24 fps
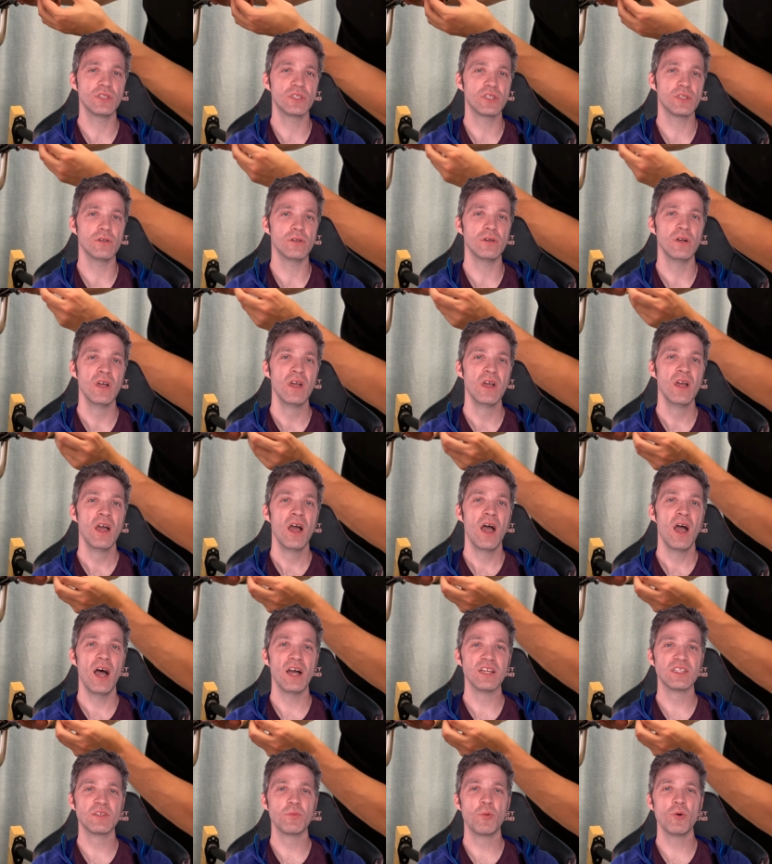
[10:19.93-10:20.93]
So
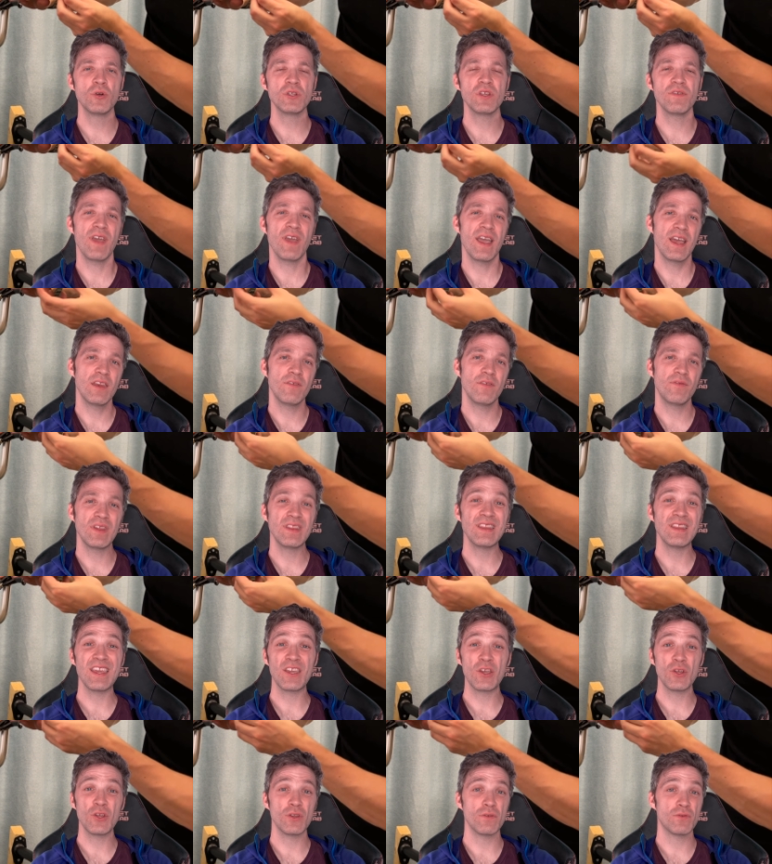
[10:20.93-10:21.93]
I suppose if anything
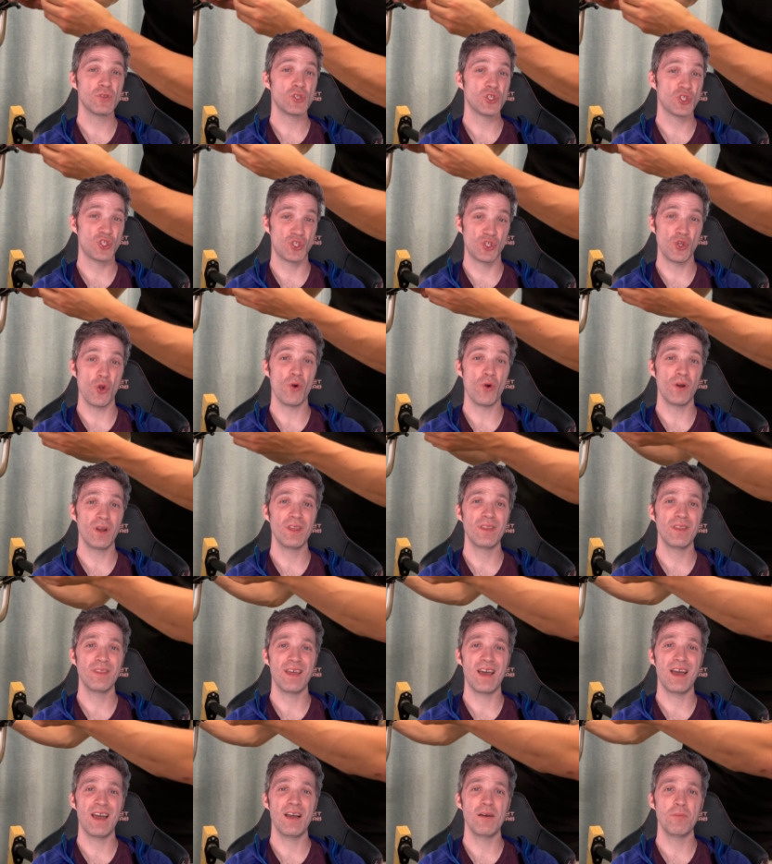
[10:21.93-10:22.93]
they could have shortened
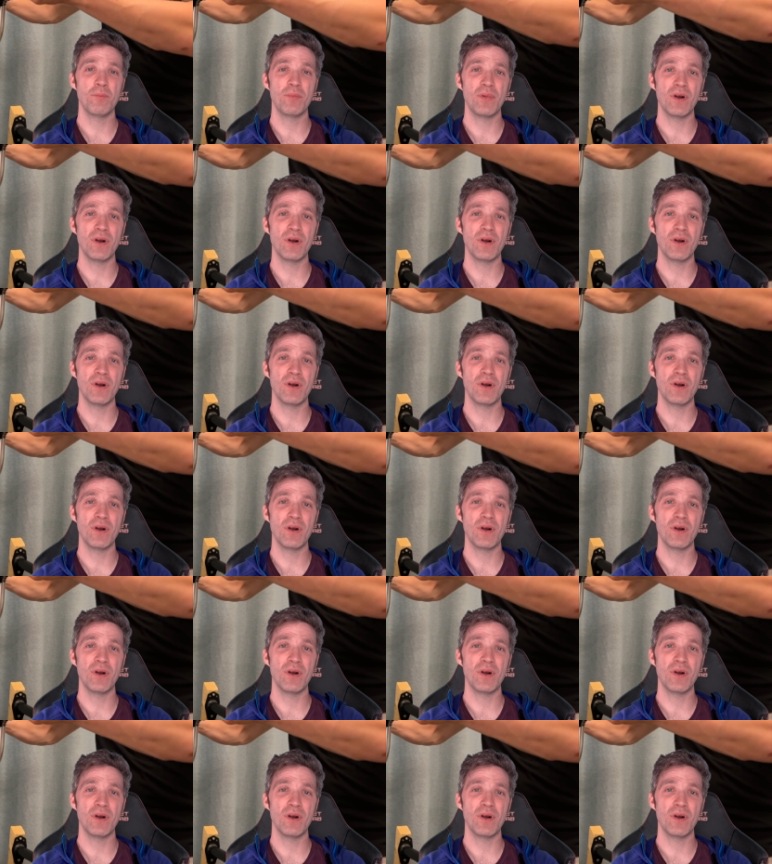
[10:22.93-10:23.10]
that,